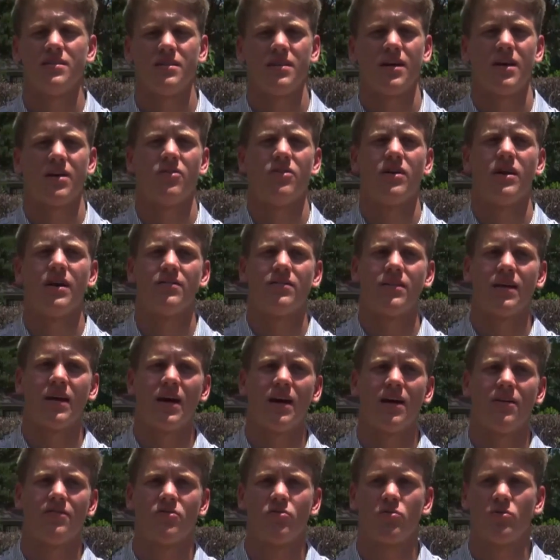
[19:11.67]
I don't have to
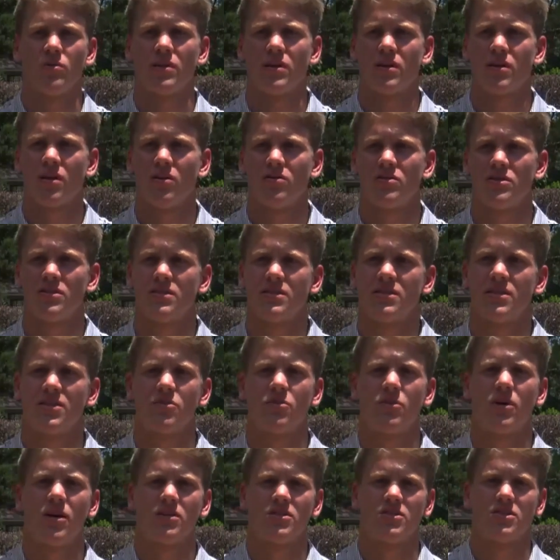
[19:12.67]
have 20 coaches there
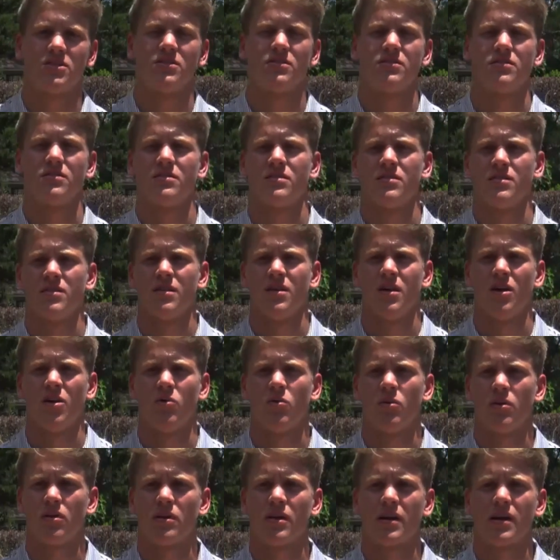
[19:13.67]
watching a
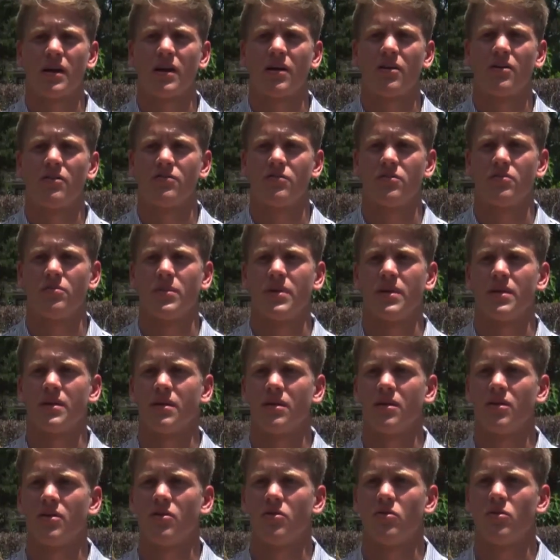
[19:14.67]
workout for me to
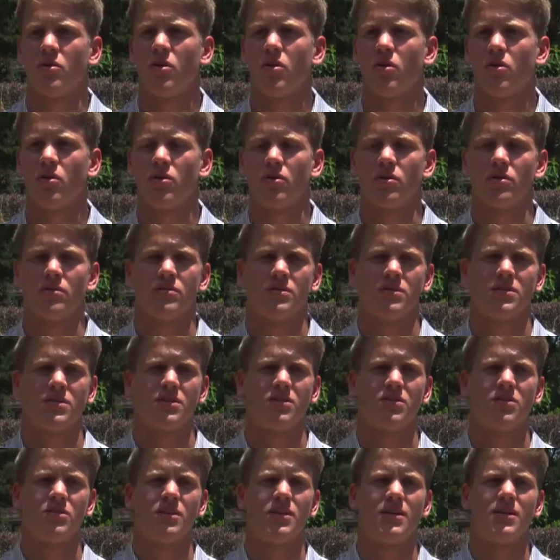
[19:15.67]
go hard.
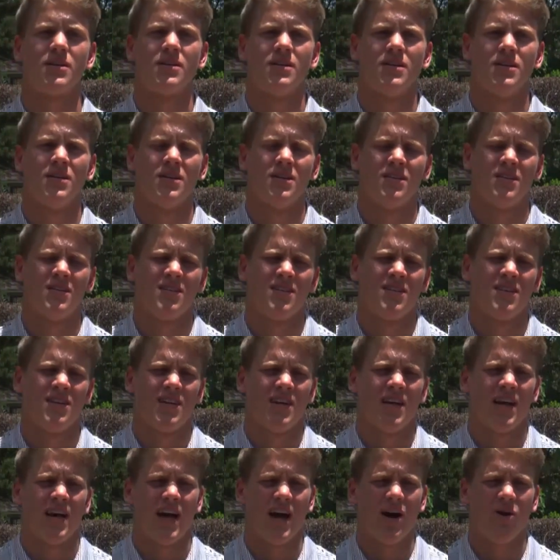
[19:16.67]
So
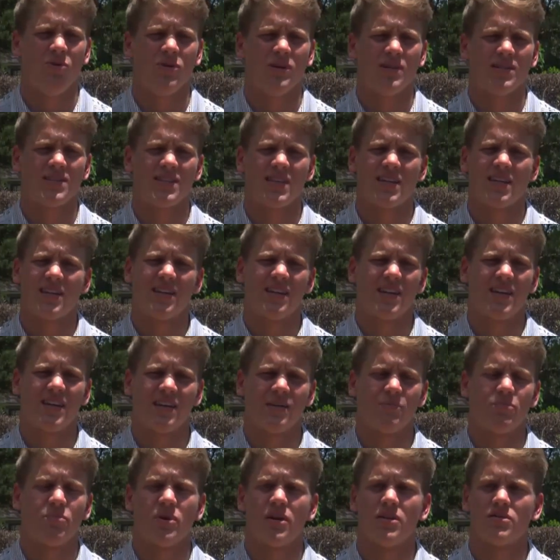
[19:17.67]
I wouldn't say
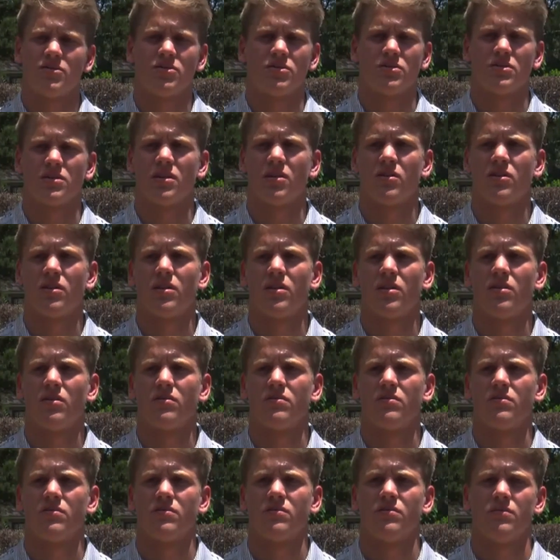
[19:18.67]
any pressure is going
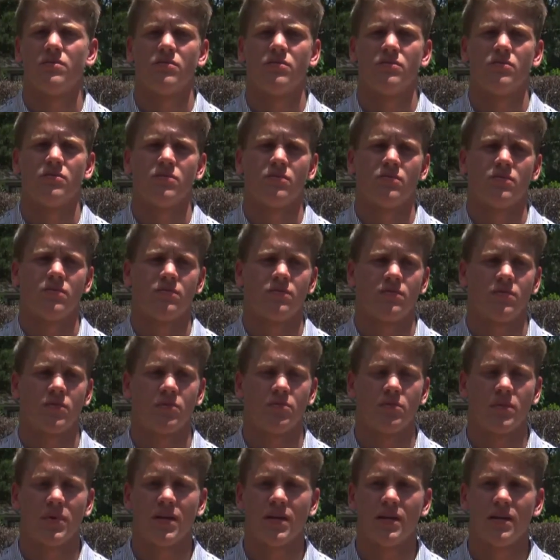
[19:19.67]
on for
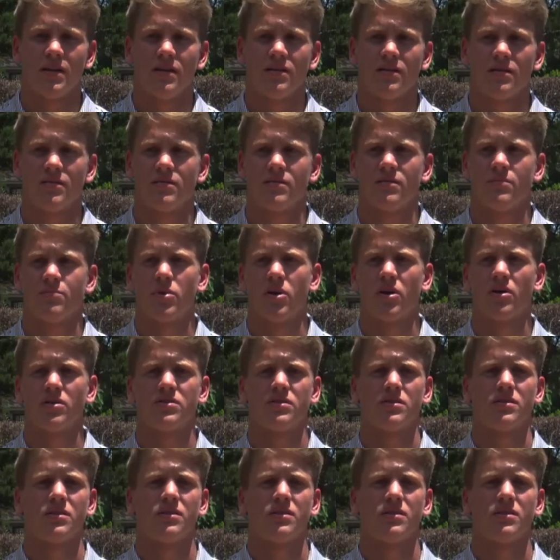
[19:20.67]
me personally.